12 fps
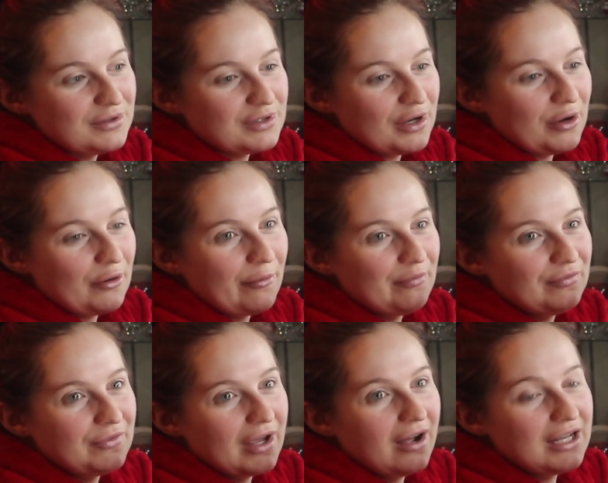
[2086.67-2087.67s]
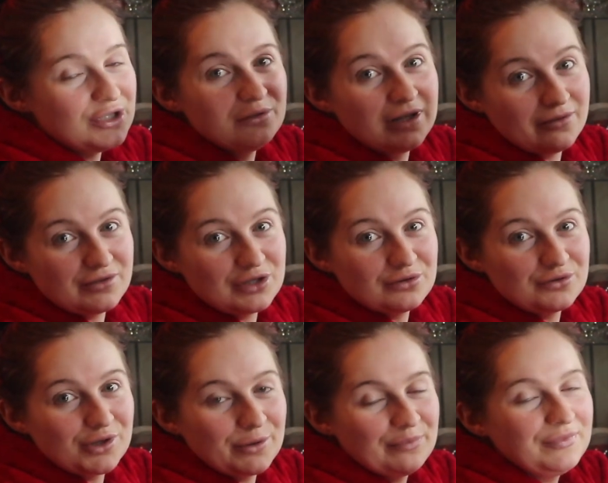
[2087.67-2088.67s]
So I do love
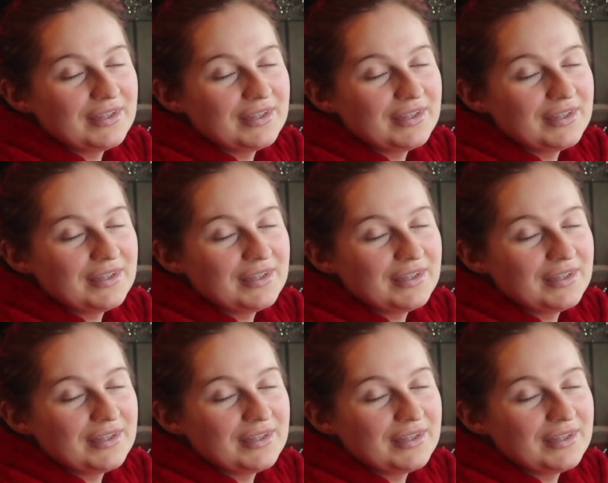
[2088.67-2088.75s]
children,